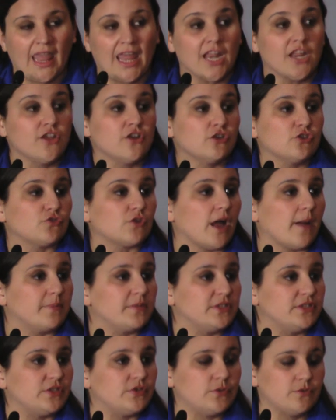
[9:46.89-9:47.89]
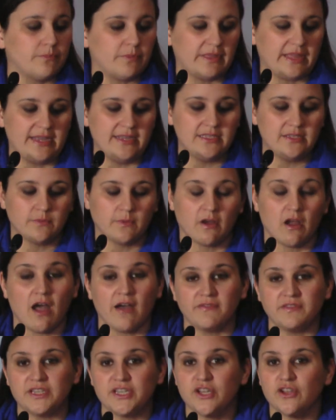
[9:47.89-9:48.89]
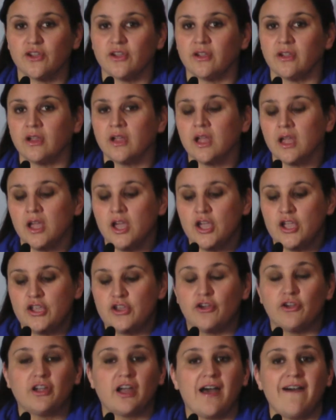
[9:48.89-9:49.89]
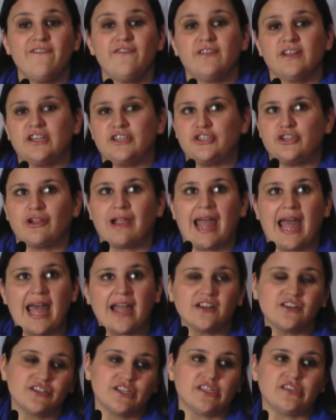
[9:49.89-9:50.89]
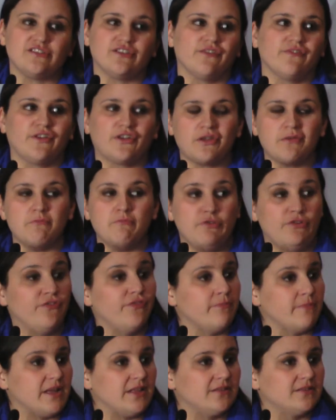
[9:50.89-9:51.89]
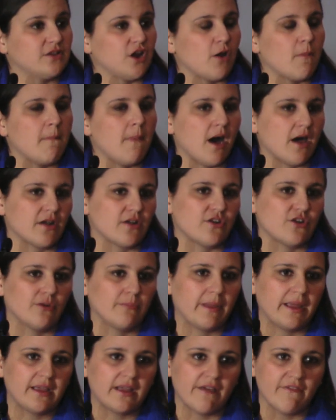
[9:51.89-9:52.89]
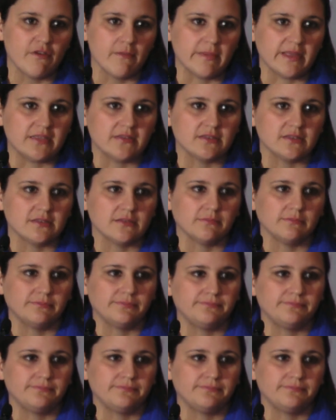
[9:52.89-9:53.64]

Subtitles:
You're dropped into a place where often your coverage, your actions, your very movements are monitored by governments.